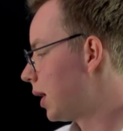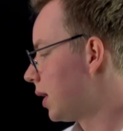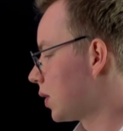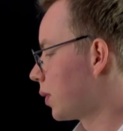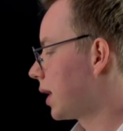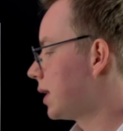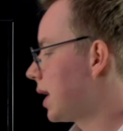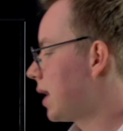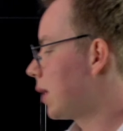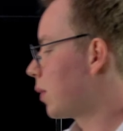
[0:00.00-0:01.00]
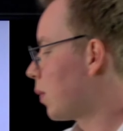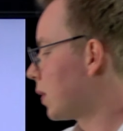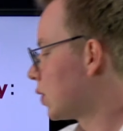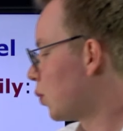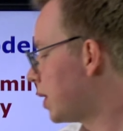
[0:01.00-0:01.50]
So we can say that we want
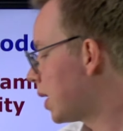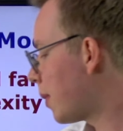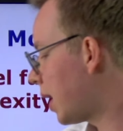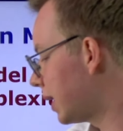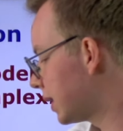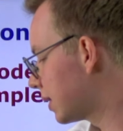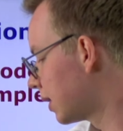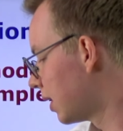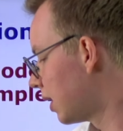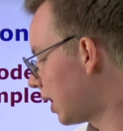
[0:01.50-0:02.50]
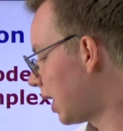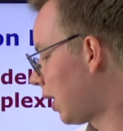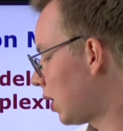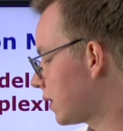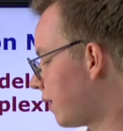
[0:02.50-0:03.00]
to minimize a
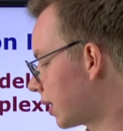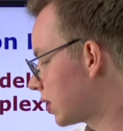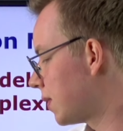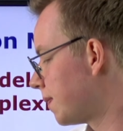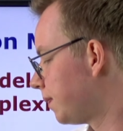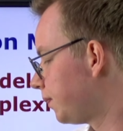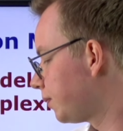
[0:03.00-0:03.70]
loss function